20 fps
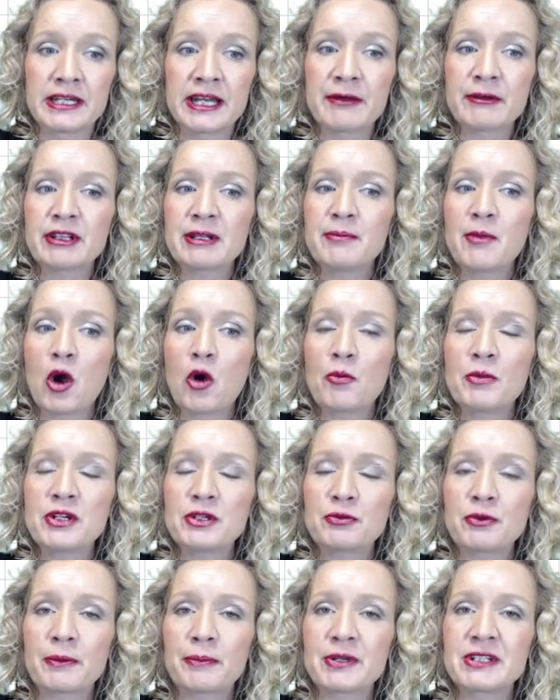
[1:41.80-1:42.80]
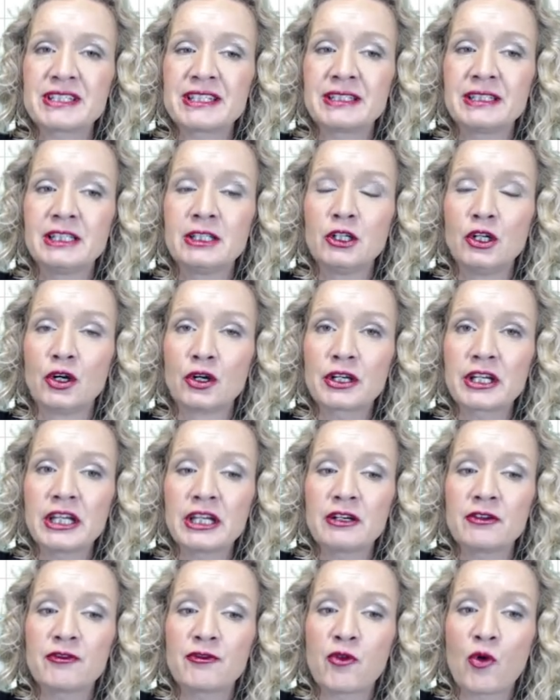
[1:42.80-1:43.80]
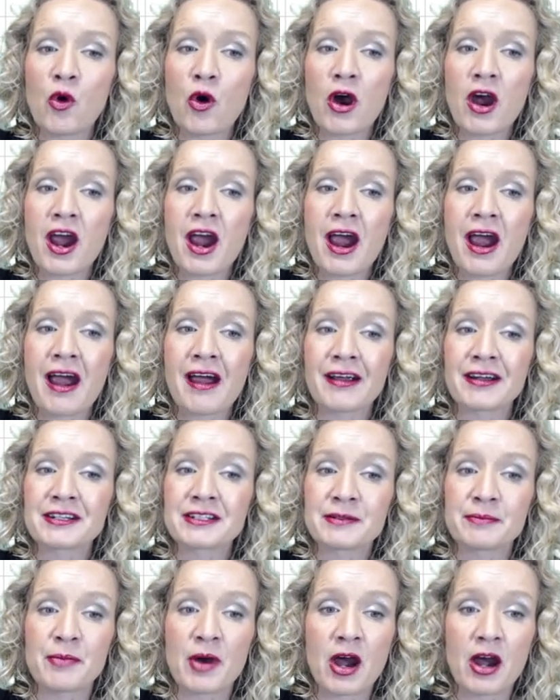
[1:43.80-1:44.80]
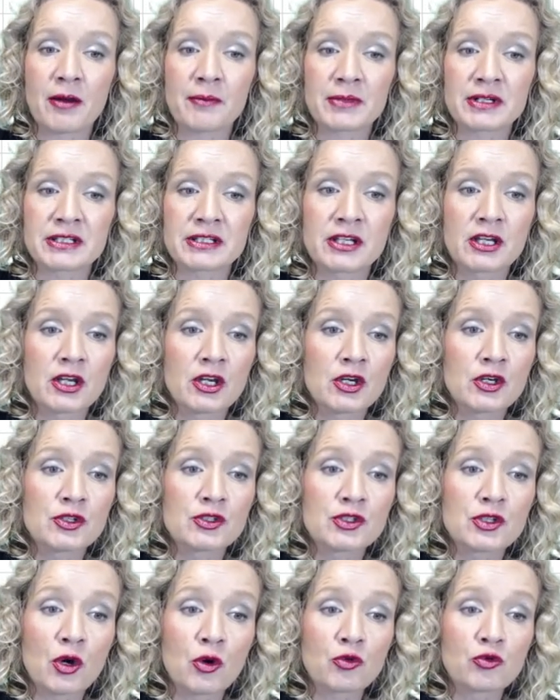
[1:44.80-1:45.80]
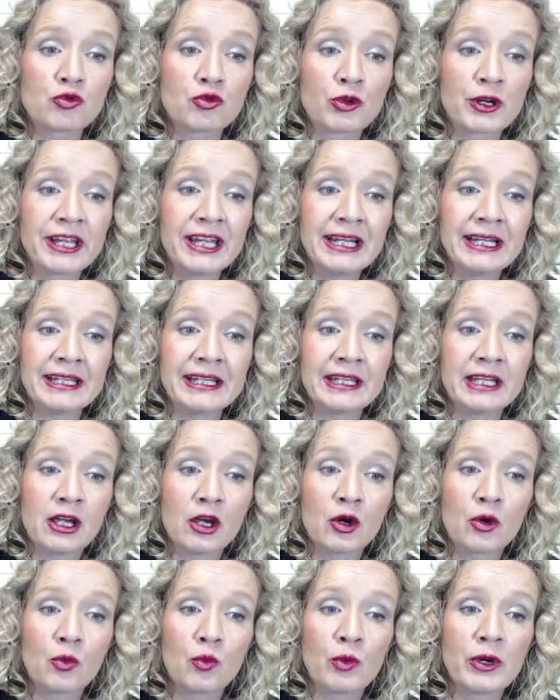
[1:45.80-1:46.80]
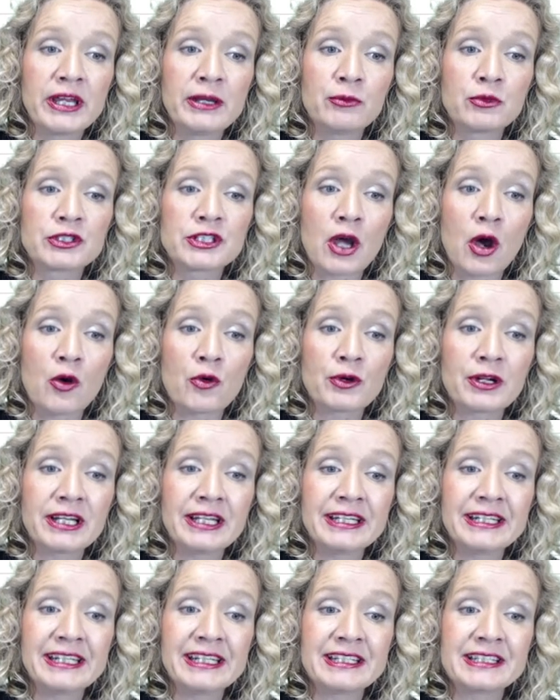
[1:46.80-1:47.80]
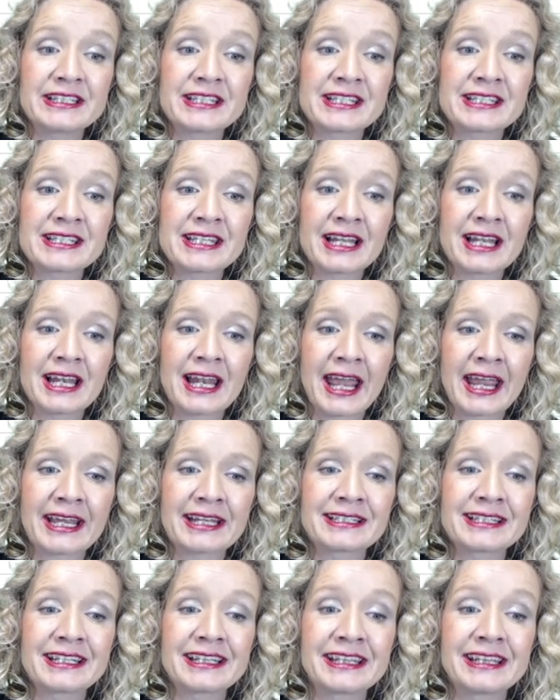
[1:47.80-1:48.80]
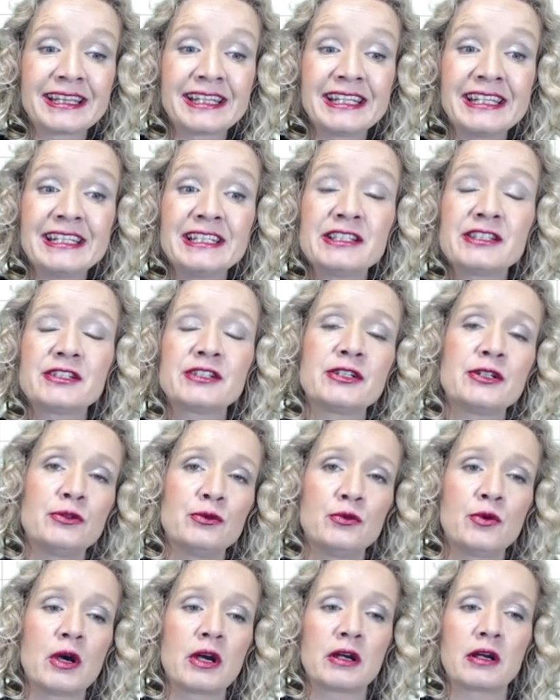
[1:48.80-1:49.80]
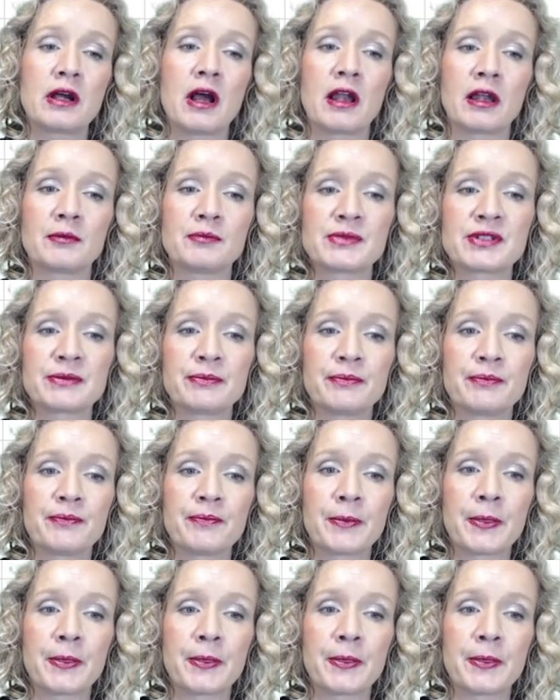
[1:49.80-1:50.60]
Now, at the moment, we're looking for our department. So really, we would only need to select these two columns.